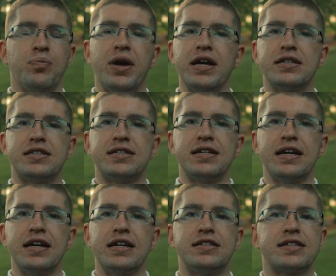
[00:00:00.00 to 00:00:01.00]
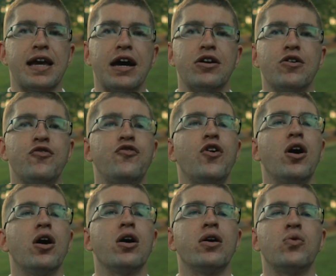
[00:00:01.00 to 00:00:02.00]
May its seeds scatter
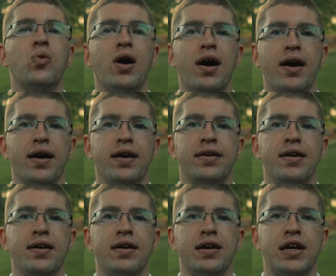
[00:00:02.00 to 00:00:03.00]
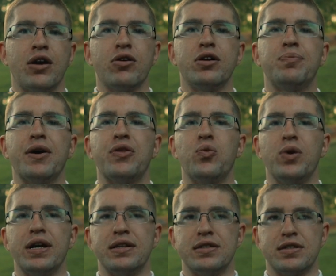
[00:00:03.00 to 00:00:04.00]
far and wide, carried by the
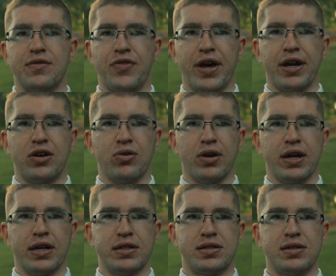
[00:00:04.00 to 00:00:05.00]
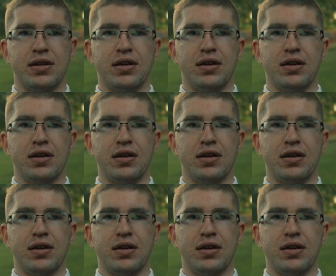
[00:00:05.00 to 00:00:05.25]
winds of thy grace.